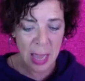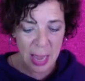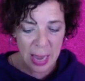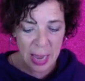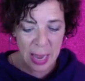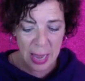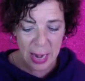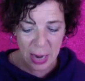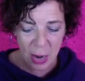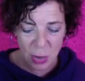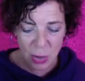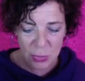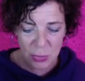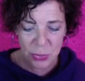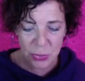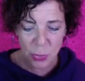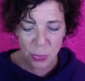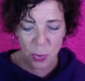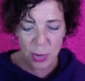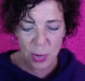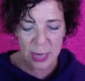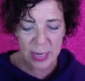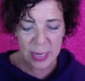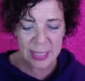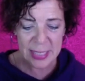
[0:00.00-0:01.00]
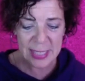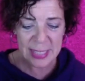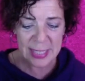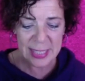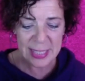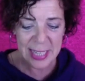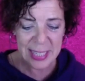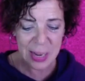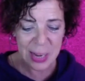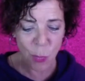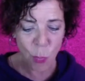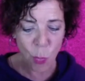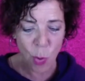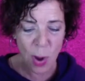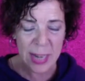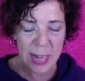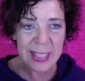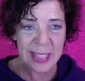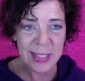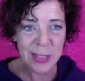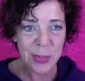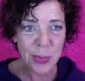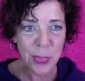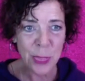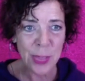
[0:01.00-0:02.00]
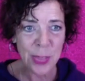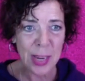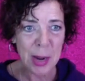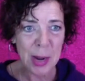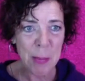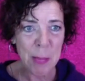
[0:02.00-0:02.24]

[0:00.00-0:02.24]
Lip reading: And I also wanted to say one little thing